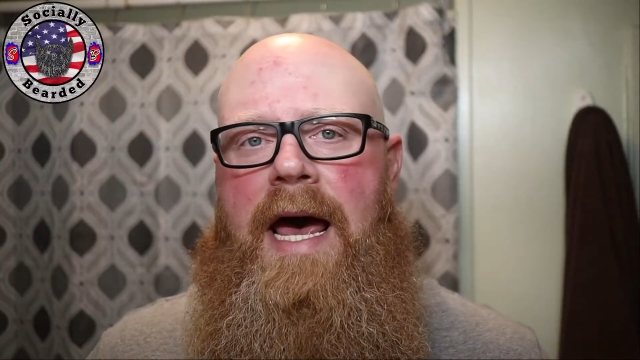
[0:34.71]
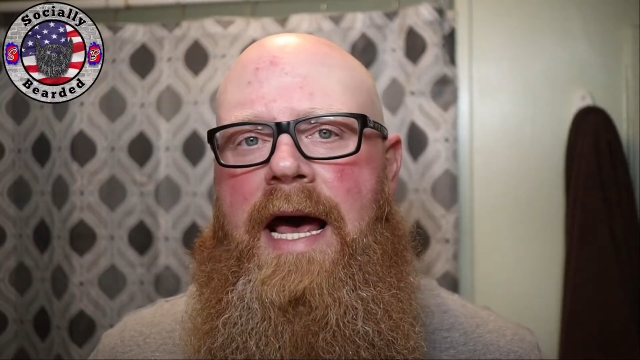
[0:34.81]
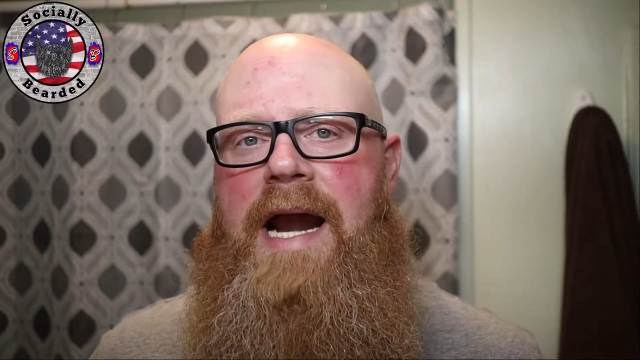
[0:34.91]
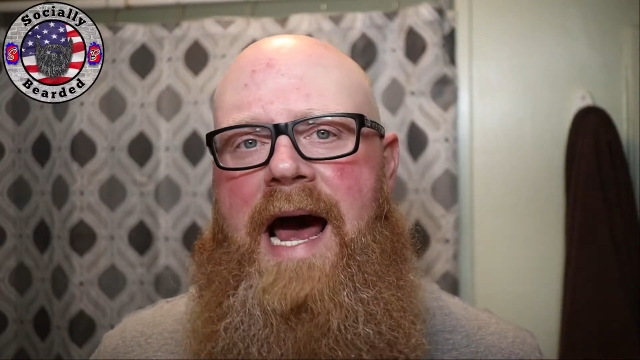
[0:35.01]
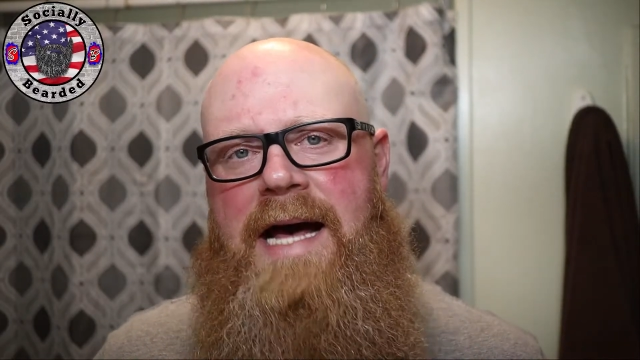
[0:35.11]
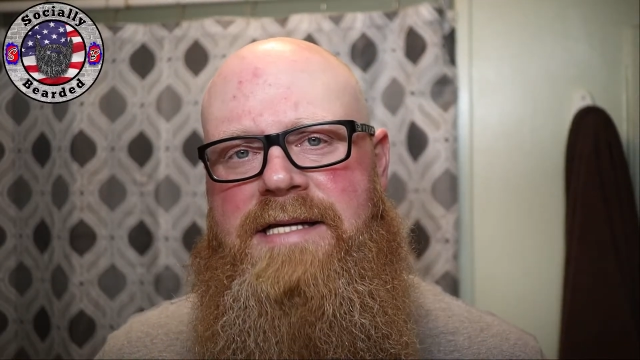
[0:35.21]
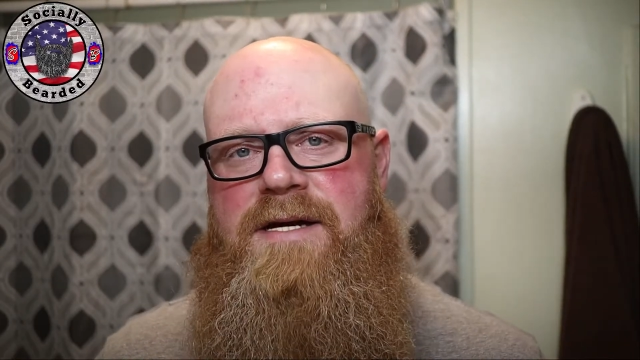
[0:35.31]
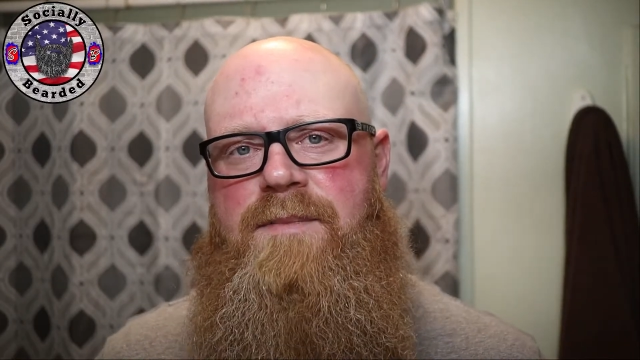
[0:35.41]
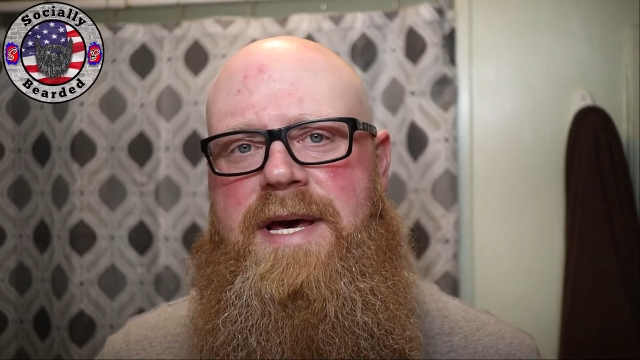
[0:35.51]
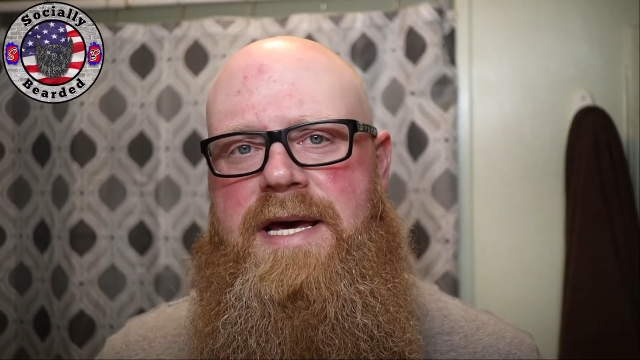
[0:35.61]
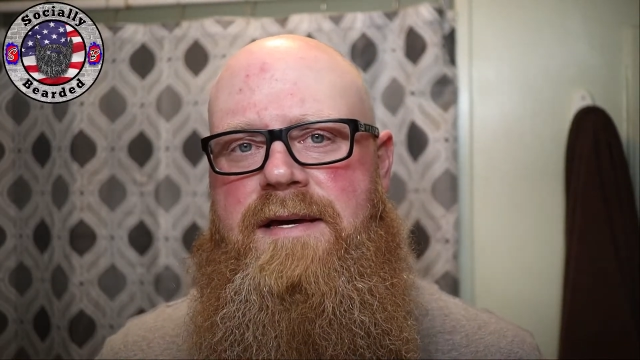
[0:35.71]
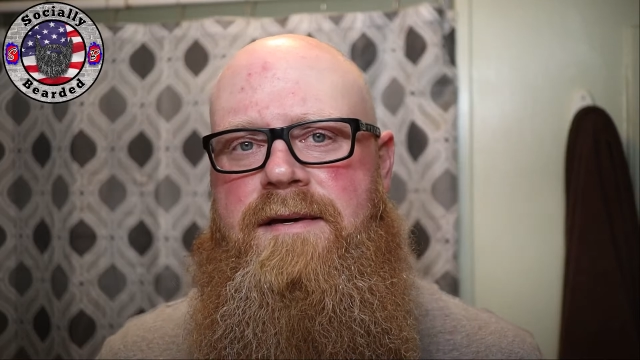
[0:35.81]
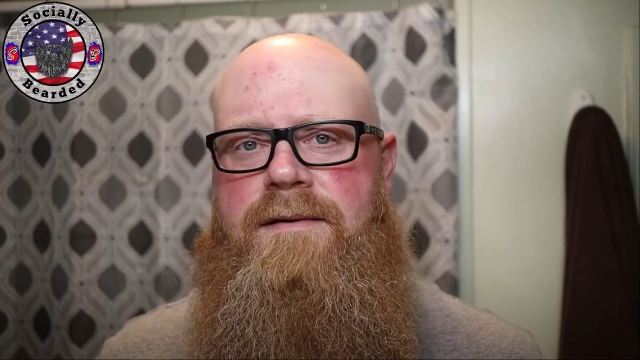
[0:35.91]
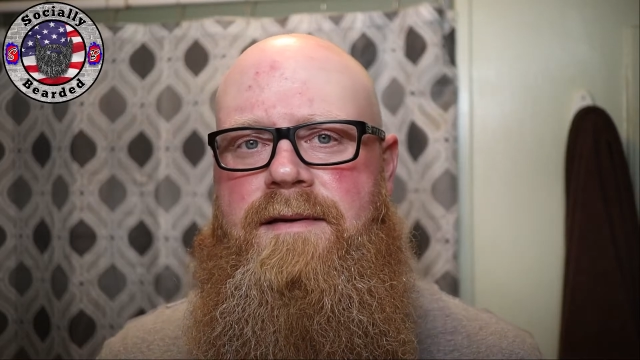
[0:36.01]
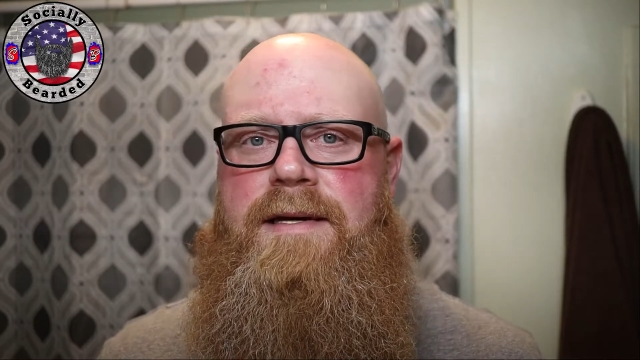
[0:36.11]
and ask me
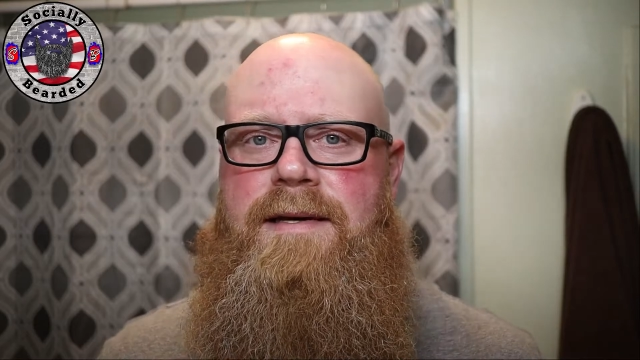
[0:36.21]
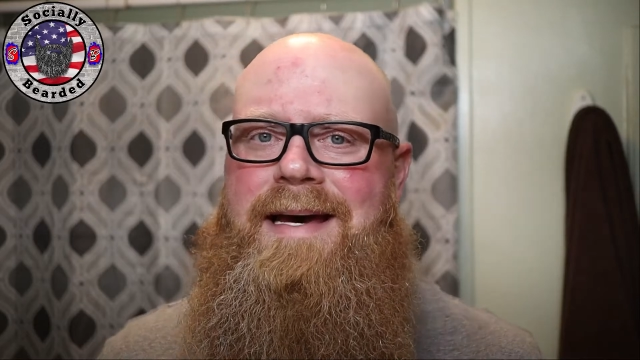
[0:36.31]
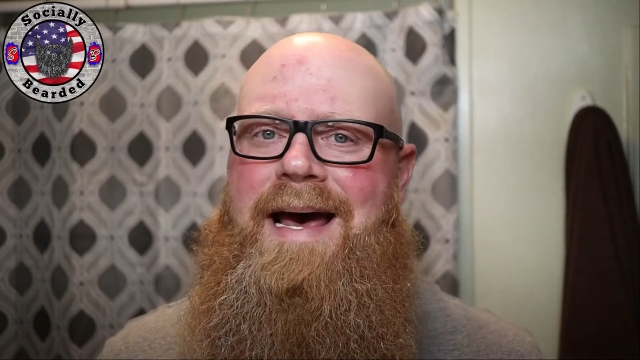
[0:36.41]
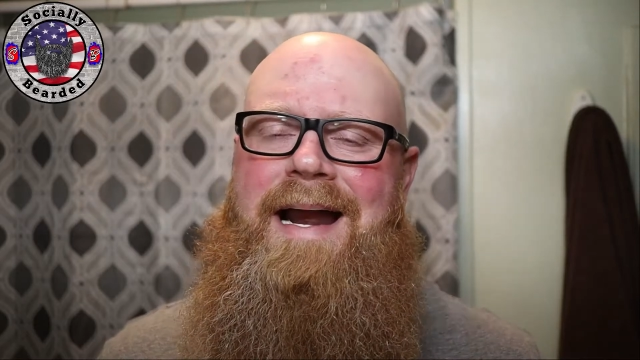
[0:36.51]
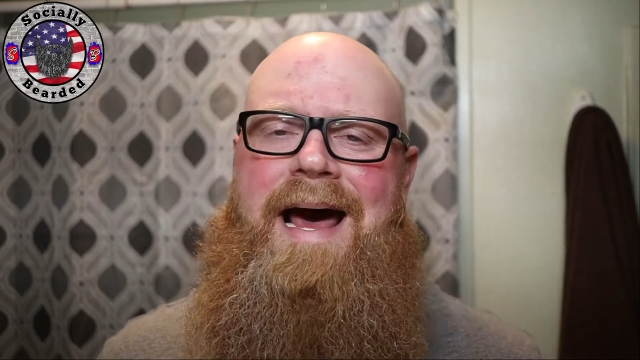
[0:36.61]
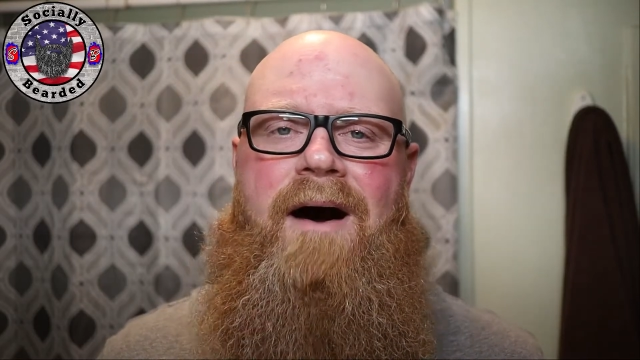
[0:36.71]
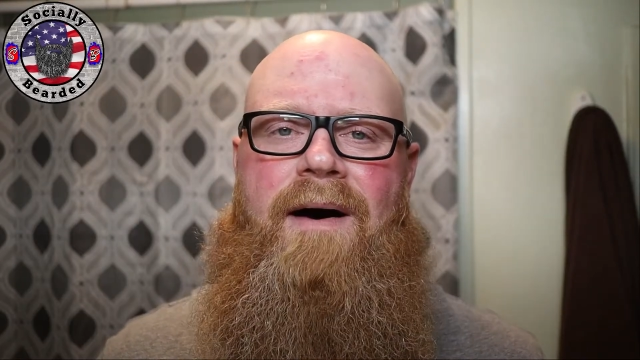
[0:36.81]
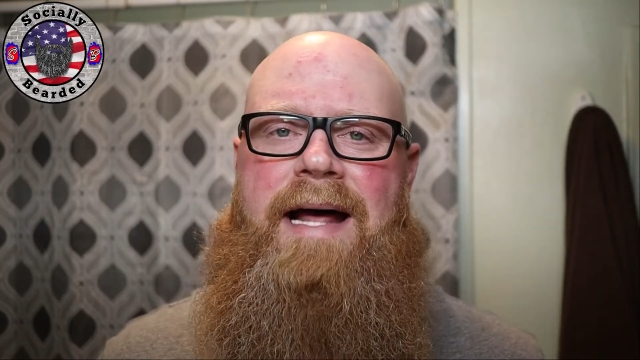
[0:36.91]
kind of how